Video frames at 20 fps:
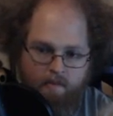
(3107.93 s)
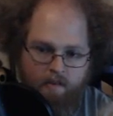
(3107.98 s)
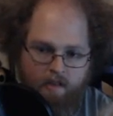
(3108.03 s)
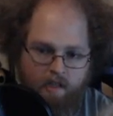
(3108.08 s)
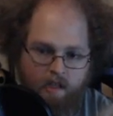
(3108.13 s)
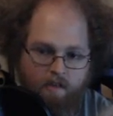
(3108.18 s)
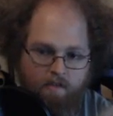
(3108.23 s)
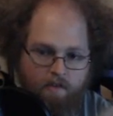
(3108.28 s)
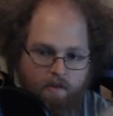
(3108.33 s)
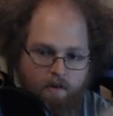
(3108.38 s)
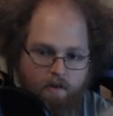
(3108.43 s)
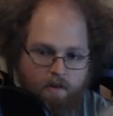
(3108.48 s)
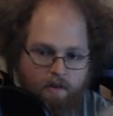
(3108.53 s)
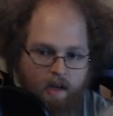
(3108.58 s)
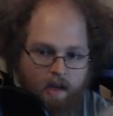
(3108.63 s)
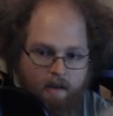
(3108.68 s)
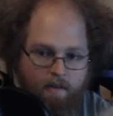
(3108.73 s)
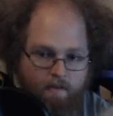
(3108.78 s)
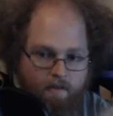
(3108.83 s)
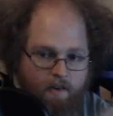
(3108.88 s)
If you're
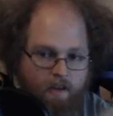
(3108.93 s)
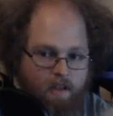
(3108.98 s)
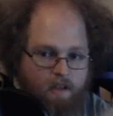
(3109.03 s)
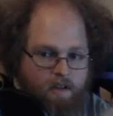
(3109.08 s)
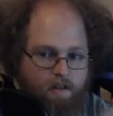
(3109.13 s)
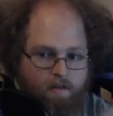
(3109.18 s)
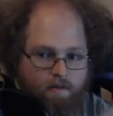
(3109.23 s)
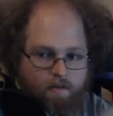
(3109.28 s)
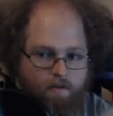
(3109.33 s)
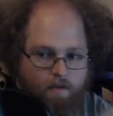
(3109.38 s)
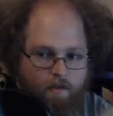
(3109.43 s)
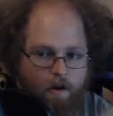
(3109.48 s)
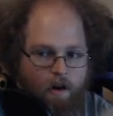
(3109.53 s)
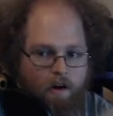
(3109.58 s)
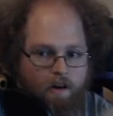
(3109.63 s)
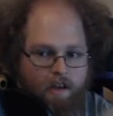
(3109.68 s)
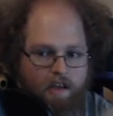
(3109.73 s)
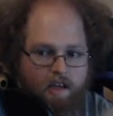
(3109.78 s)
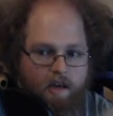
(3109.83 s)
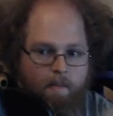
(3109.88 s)
not feeling
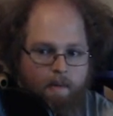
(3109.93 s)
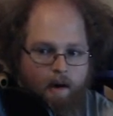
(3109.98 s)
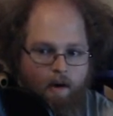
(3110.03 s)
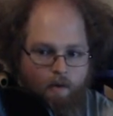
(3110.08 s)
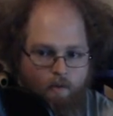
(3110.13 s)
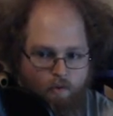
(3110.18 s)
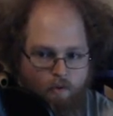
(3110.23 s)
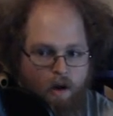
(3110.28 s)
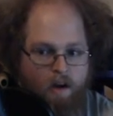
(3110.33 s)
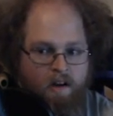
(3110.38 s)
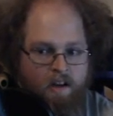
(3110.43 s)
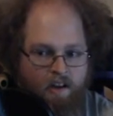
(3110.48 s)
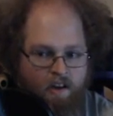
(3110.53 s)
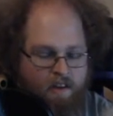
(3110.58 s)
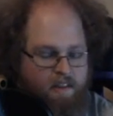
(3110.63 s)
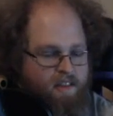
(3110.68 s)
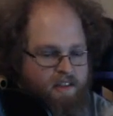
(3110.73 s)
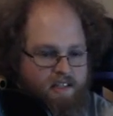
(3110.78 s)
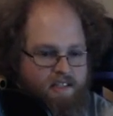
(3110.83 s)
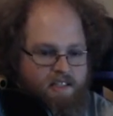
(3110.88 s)
froggy about running
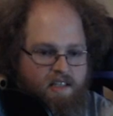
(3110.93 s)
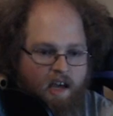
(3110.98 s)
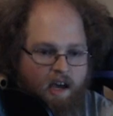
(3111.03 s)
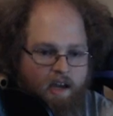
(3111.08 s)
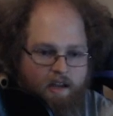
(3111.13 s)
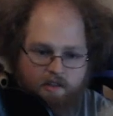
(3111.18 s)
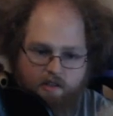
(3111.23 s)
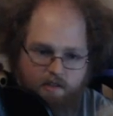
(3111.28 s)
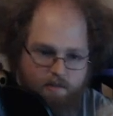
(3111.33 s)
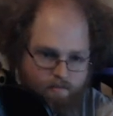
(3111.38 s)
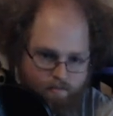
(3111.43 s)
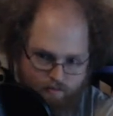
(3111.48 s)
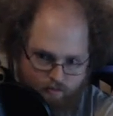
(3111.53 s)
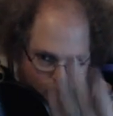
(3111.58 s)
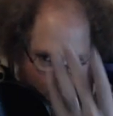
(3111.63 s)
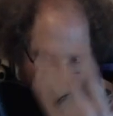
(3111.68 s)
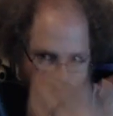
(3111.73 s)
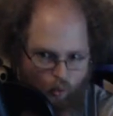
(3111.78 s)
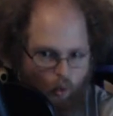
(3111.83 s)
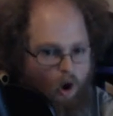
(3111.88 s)
on this side, just
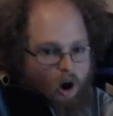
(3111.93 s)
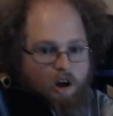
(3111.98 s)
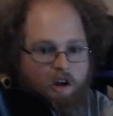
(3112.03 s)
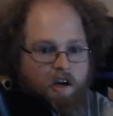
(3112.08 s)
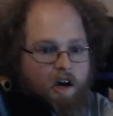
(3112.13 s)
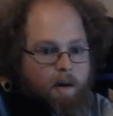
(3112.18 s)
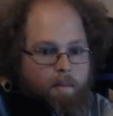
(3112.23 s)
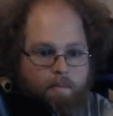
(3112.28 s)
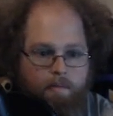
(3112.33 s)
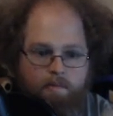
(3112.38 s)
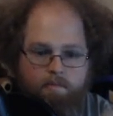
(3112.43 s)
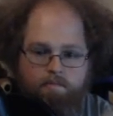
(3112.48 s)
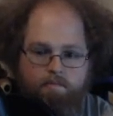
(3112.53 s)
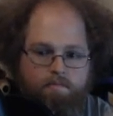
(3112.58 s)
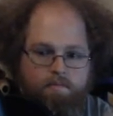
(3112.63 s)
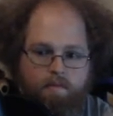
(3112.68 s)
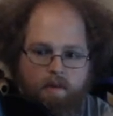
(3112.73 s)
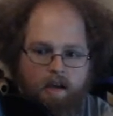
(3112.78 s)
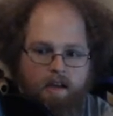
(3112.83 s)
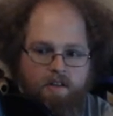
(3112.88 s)
walk up
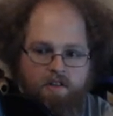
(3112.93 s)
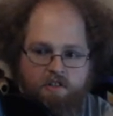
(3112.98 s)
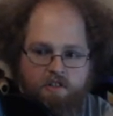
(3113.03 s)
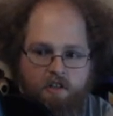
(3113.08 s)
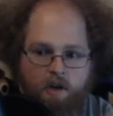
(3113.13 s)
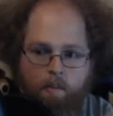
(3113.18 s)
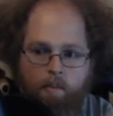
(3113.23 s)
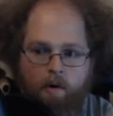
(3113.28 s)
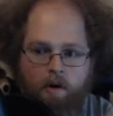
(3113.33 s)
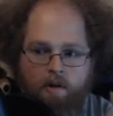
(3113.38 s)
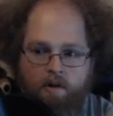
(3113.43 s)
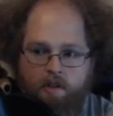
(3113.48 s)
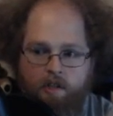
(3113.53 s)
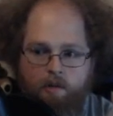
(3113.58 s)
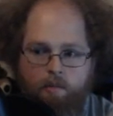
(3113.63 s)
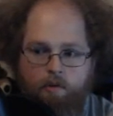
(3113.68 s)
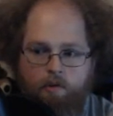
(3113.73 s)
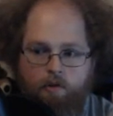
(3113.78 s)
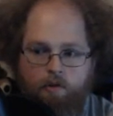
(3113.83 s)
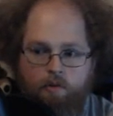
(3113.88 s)
and jump onto
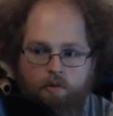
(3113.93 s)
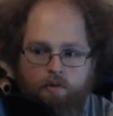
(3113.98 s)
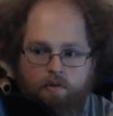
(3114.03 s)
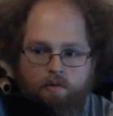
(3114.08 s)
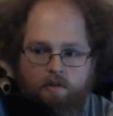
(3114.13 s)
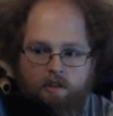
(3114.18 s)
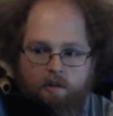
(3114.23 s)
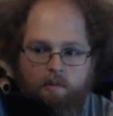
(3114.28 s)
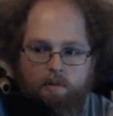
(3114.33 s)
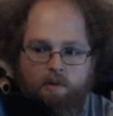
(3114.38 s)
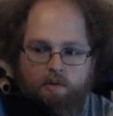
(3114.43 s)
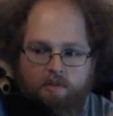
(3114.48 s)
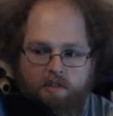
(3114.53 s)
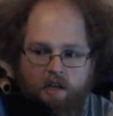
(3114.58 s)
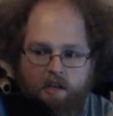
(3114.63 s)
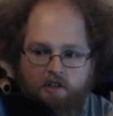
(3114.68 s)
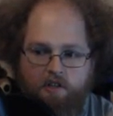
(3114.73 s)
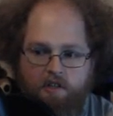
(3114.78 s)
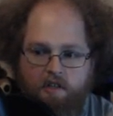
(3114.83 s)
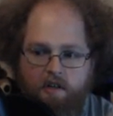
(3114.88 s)
the blue
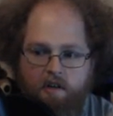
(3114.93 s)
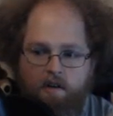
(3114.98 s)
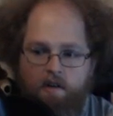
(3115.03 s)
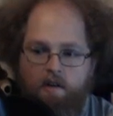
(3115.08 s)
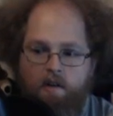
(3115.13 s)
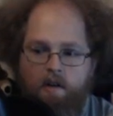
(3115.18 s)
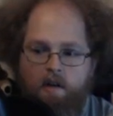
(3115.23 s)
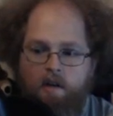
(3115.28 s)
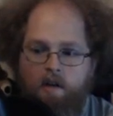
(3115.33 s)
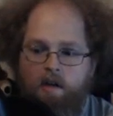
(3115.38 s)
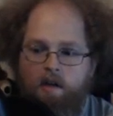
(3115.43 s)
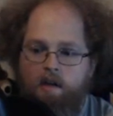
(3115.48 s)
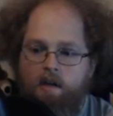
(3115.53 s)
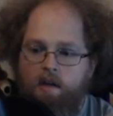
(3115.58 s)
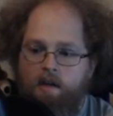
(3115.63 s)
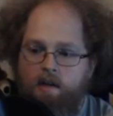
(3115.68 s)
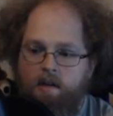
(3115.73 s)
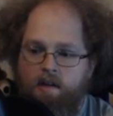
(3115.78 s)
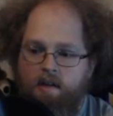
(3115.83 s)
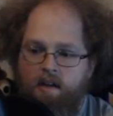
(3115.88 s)
section here,
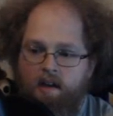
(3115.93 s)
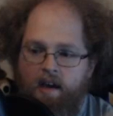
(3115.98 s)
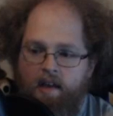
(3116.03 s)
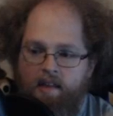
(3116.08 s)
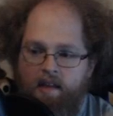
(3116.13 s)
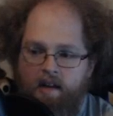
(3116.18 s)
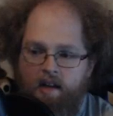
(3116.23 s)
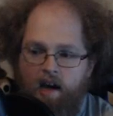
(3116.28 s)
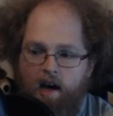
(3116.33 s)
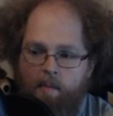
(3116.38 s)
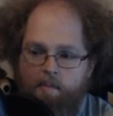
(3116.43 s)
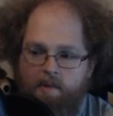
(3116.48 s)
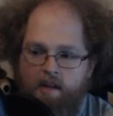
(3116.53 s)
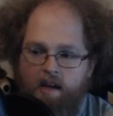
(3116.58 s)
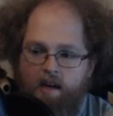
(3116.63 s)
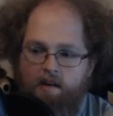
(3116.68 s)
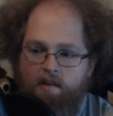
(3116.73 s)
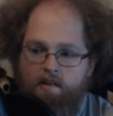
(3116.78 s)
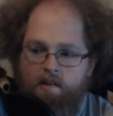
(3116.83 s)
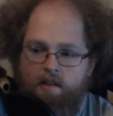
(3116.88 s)
and then hop
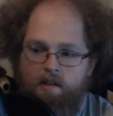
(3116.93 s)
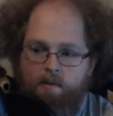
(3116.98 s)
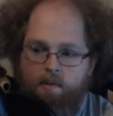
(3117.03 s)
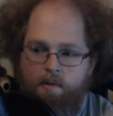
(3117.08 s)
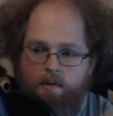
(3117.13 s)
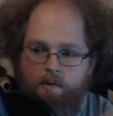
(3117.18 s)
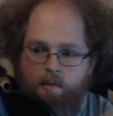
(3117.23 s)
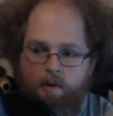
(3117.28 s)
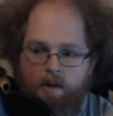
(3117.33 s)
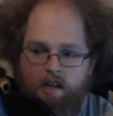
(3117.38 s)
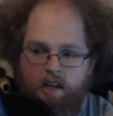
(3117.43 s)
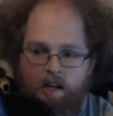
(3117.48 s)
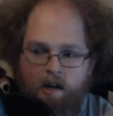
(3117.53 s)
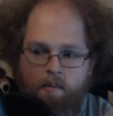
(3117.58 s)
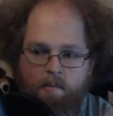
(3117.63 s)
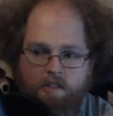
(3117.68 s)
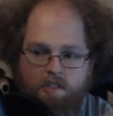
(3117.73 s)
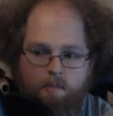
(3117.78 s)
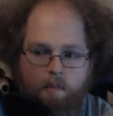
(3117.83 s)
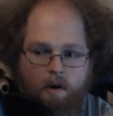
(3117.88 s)
down. You want to get him
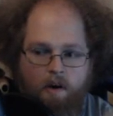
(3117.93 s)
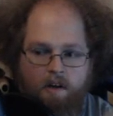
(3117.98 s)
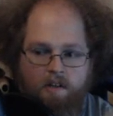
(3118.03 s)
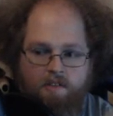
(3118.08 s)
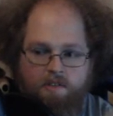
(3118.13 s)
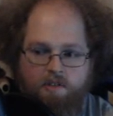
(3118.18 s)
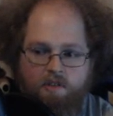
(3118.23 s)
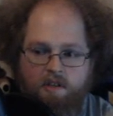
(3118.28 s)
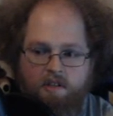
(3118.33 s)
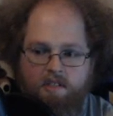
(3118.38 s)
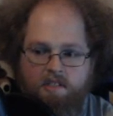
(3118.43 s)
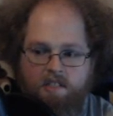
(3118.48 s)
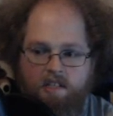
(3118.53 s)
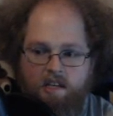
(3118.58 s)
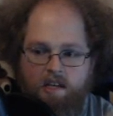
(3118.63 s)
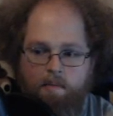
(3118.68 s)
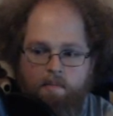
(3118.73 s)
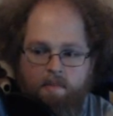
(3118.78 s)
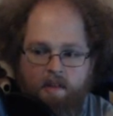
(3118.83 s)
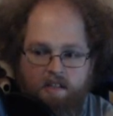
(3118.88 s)
to spawn so you can see
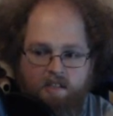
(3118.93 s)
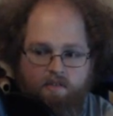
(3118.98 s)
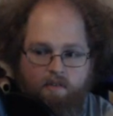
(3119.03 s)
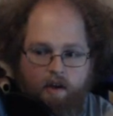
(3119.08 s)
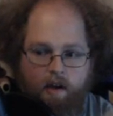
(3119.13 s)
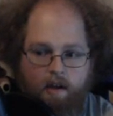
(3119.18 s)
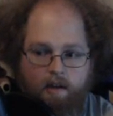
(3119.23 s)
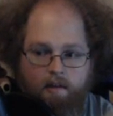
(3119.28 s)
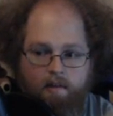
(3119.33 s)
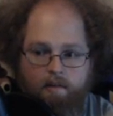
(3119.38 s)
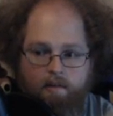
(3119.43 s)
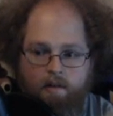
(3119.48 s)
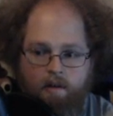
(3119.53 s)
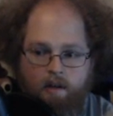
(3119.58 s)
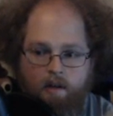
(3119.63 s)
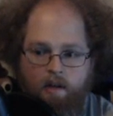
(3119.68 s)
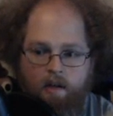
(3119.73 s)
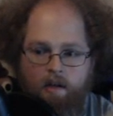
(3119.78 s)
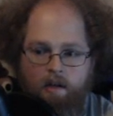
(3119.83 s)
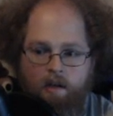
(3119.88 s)
him. That's fine.
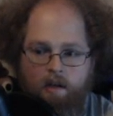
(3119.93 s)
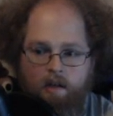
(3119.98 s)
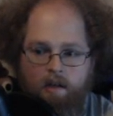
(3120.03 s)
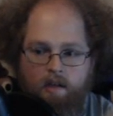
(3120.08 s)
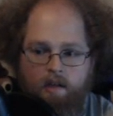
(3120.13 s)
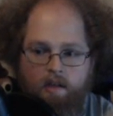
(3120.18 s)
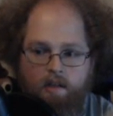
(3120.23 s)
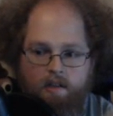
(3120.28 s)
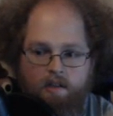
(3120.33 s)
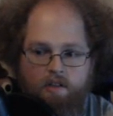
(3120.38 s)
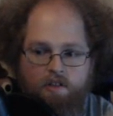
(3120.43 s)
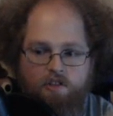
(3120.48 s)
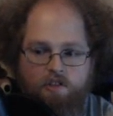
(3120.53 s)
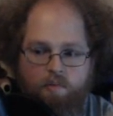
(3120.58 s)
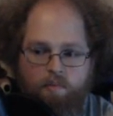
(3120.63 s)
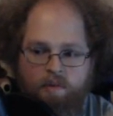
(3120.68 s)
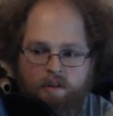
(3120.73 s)
This should